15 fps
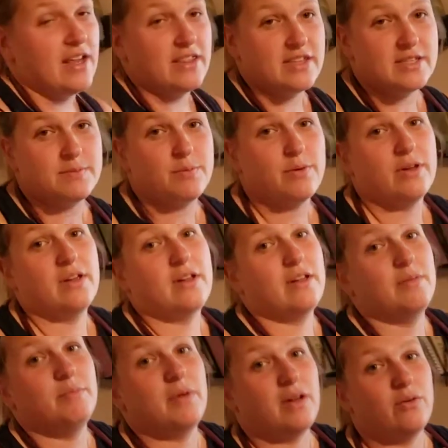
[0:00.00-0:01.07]
at this point,
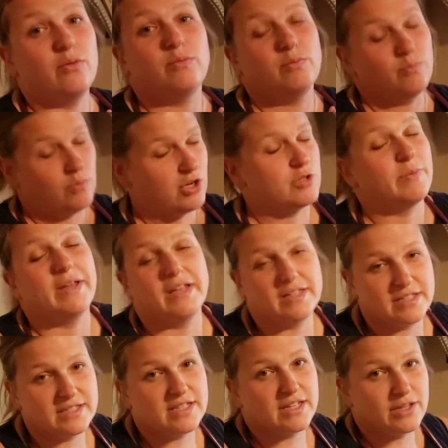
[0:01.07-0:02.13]
I wash my
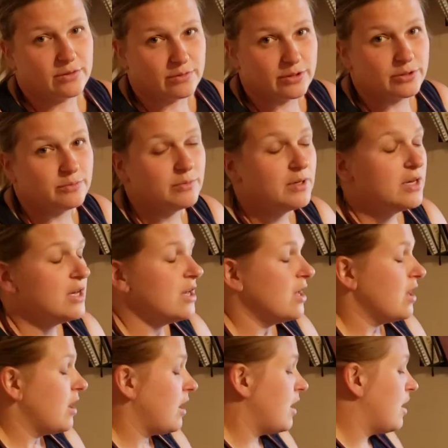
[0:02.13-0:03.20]
hands inside the room,
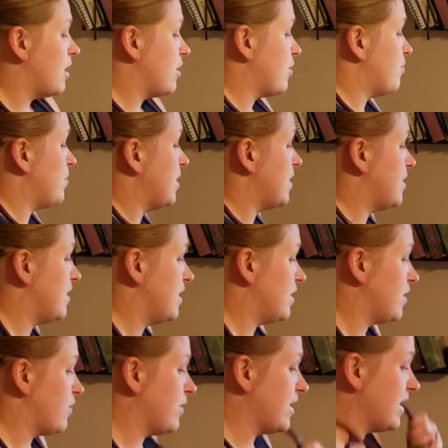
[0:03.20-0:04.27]
and then
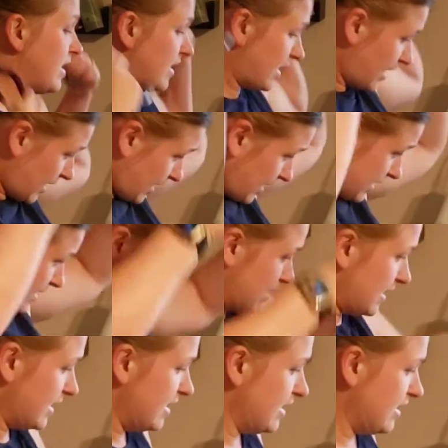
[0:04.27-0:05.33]
go ahead and
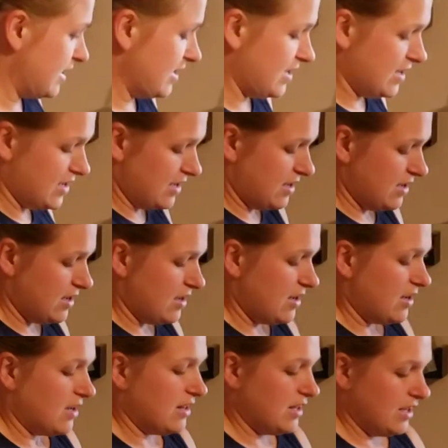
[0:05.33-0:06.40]

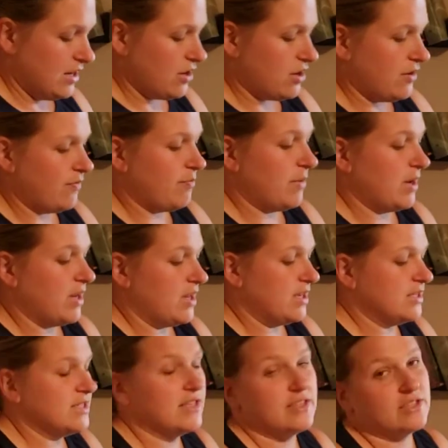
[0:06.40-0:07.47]
clean off my
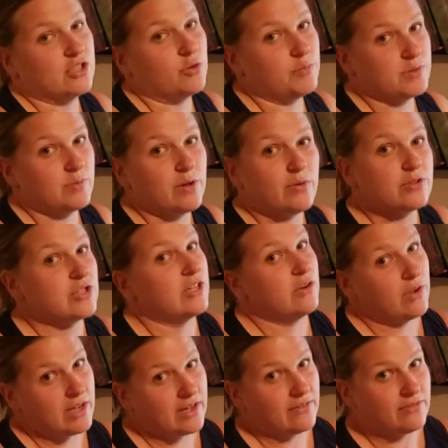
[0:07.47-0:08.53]
stethoscope as well, which I don't
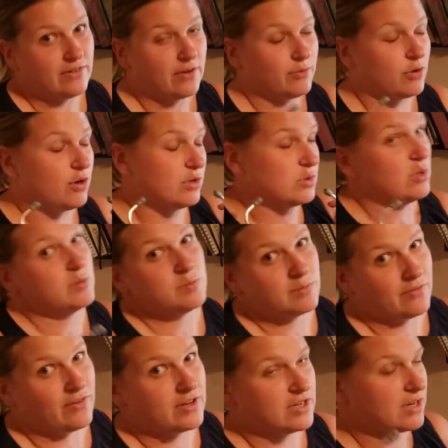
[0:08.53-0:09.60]
have alcohol salts, but
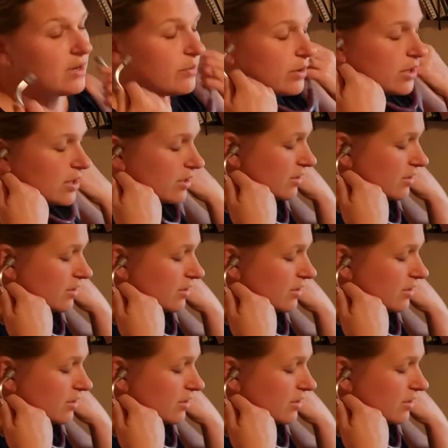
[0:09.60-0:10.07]
if I did, I would.